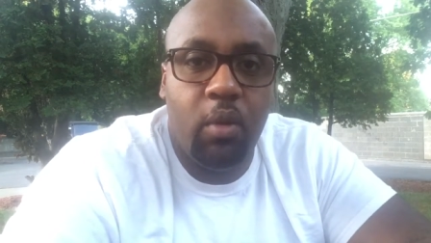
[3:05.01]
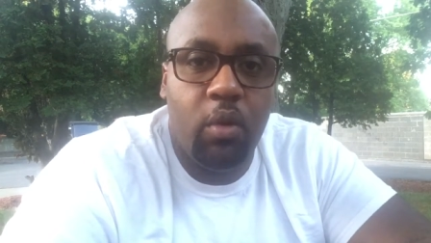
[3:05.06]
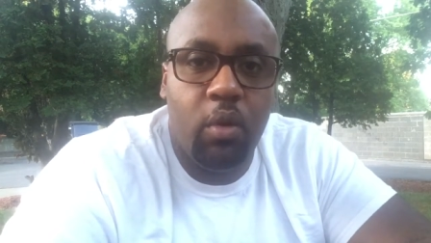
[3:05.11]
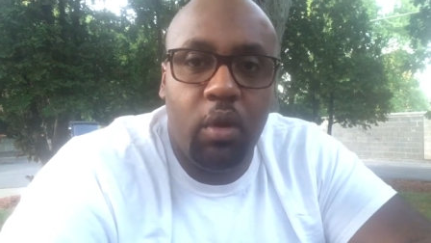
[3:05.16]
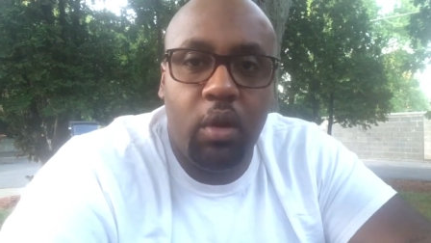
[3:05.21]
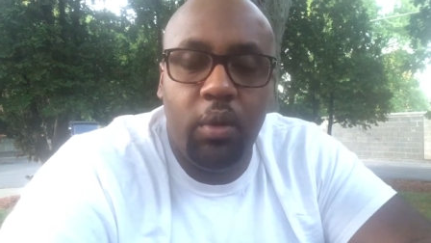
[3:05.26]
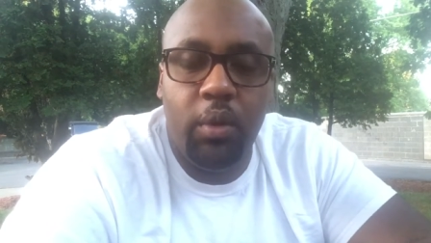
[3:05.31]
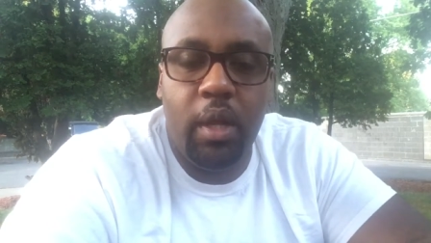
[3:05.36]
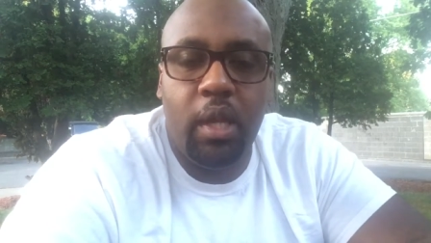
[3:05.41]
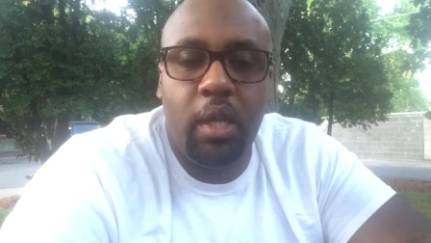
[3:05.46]
You'll
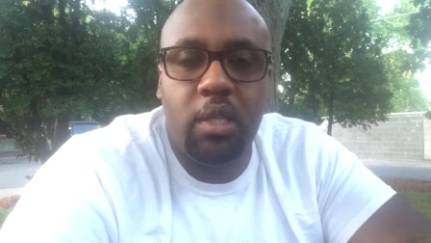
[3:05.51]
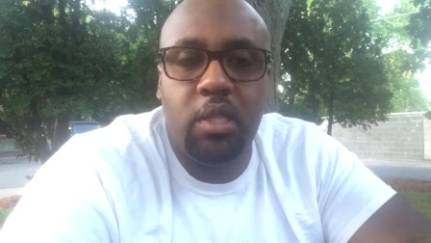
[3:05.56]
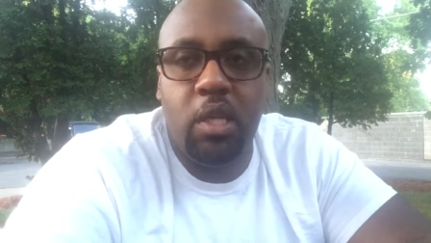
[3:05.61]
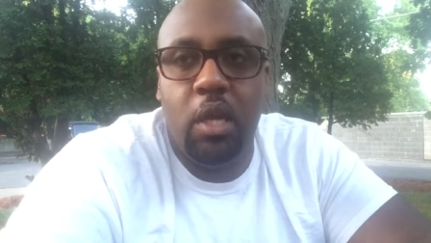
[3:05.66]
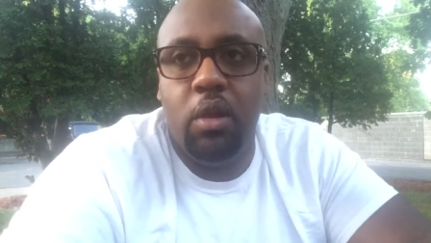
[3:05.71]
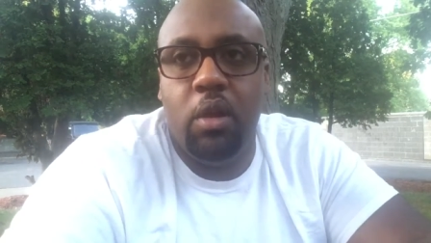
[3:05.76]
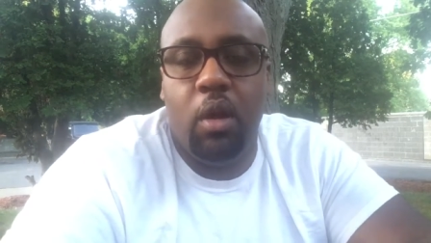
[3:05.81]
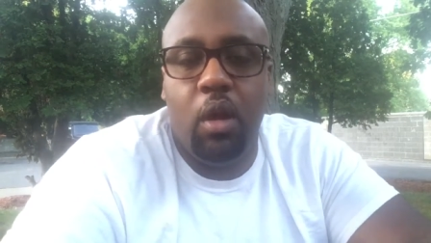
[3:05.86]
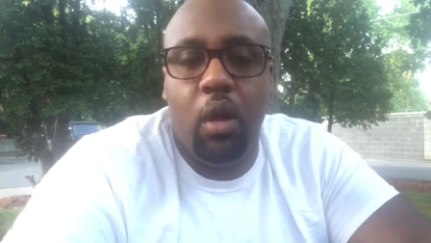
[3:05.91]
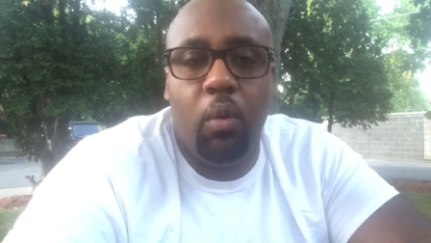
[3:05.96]
quickly
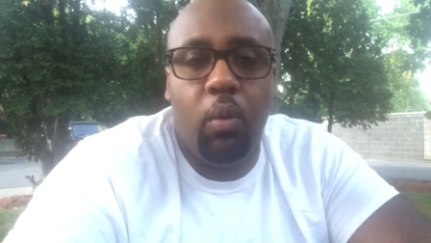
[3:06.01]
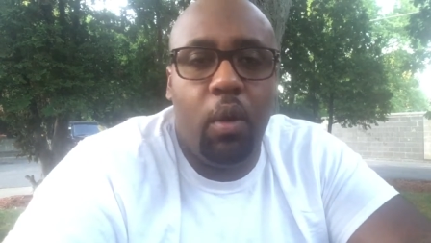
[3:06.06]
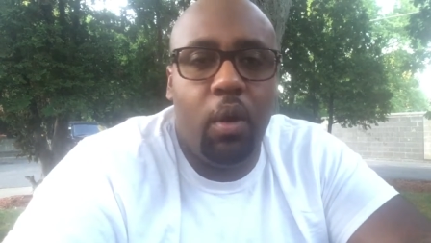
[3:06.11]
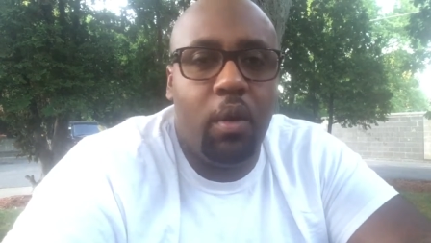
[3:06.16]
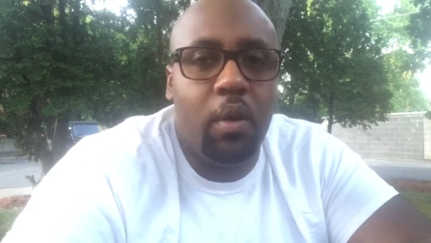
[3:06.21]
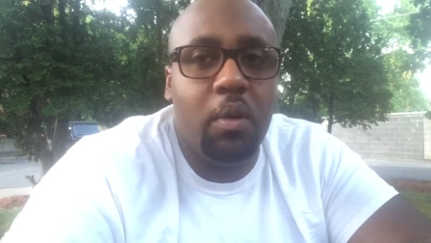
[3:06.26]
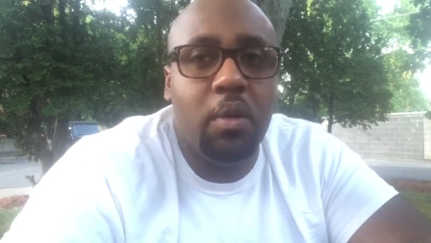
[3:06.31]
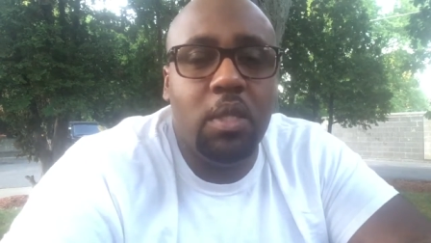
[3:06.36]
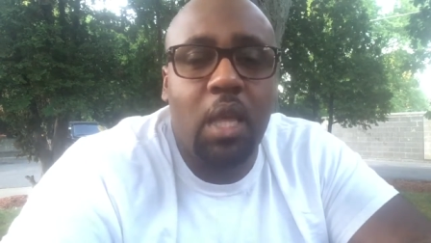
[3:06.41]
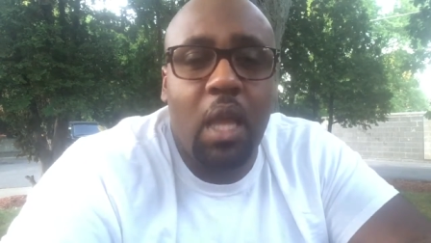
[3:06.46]
tell your
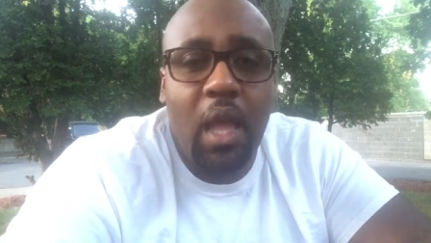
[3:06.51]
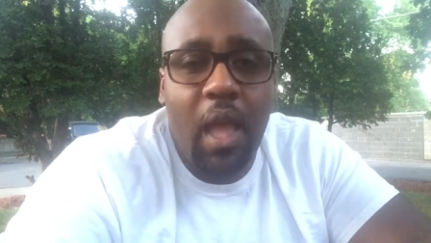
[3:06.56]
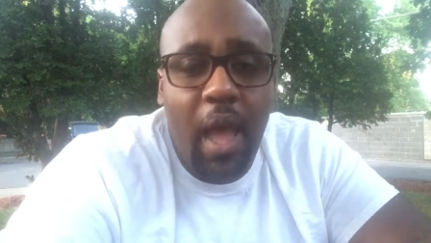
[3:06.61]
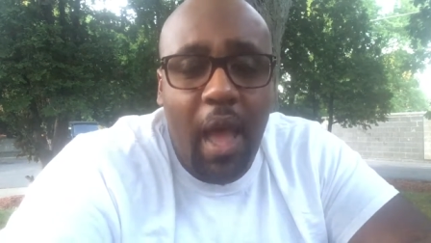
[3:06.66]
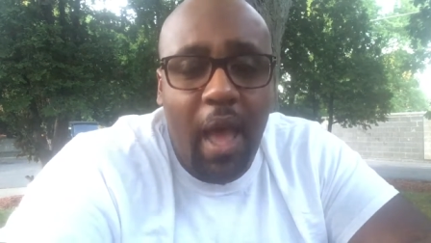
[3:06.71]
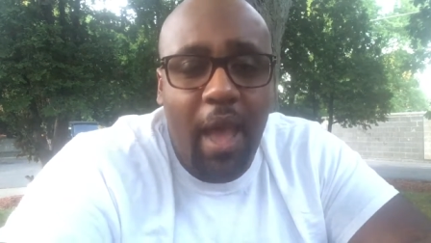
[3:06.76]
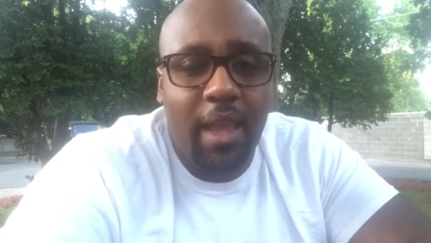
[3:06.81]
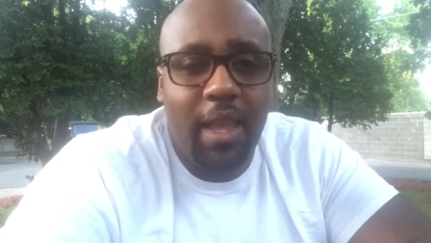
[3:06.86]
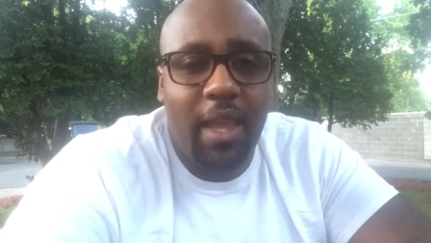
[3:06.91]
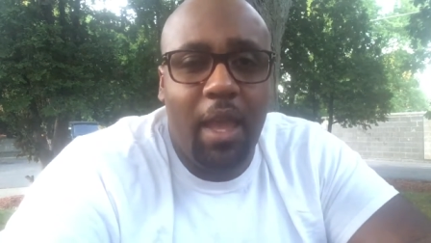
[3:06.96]
coworkers,
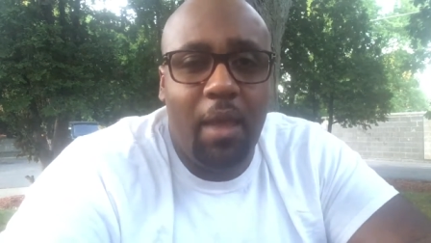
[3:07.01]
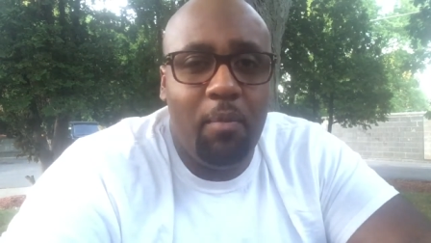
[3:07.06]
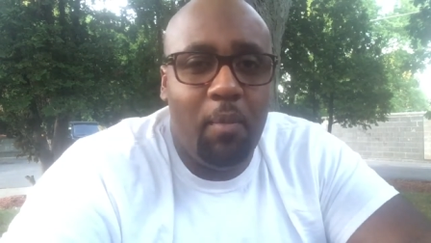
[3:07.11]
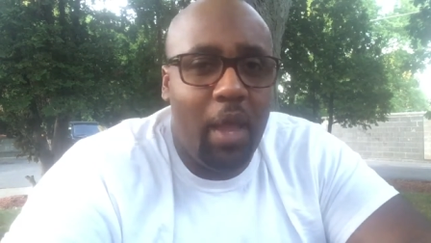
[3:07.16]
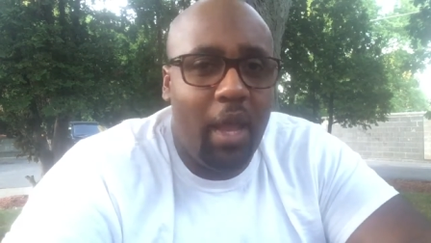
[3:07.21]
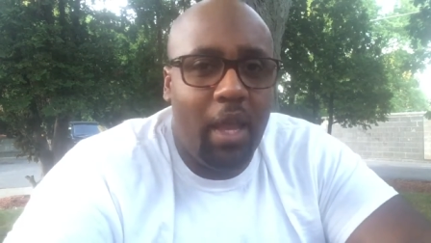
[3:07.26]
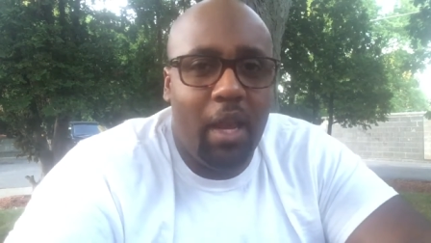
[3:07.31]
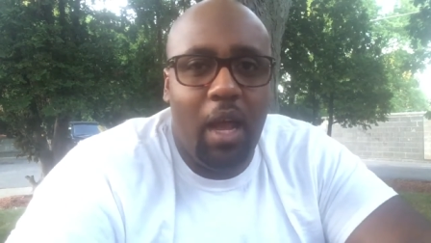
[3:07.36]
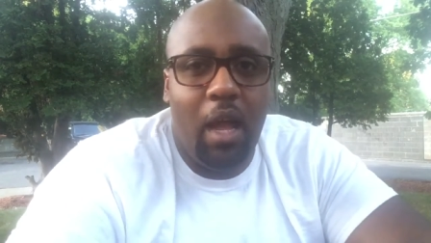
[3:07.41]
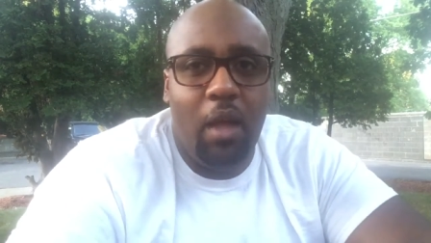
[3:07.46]
I can't
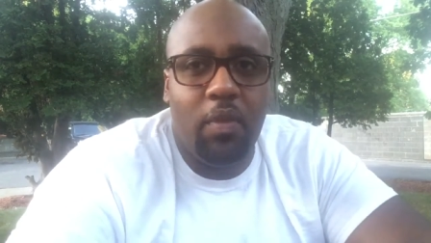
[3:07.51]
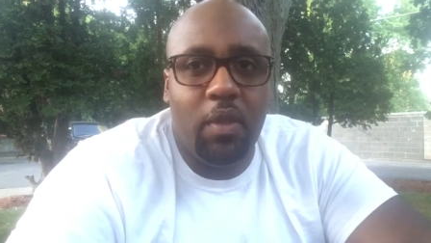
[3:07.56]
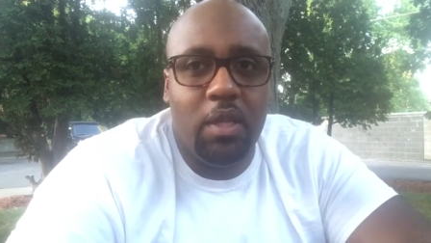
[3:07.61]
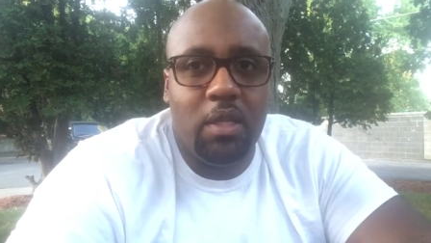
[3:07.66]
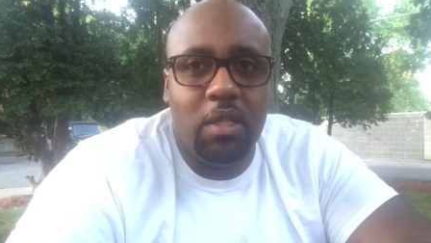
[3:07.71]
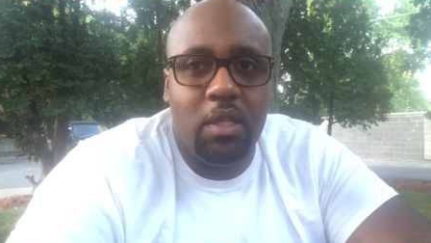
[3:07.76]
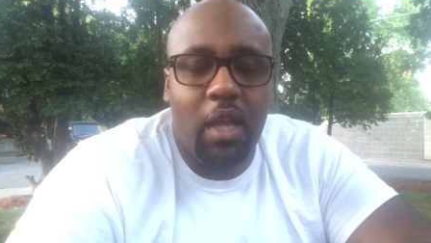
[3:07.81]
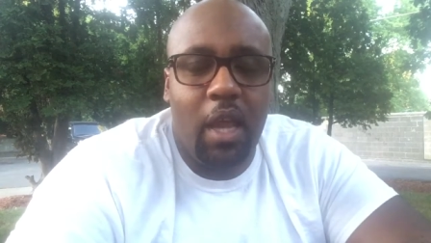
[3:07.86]
make it out this